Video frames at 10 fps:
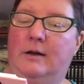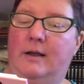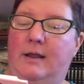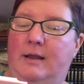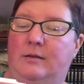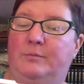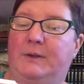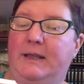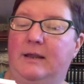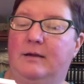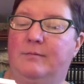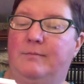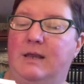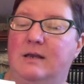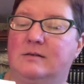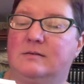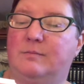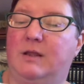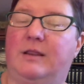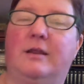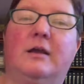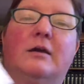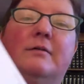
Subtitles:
And blank makes me think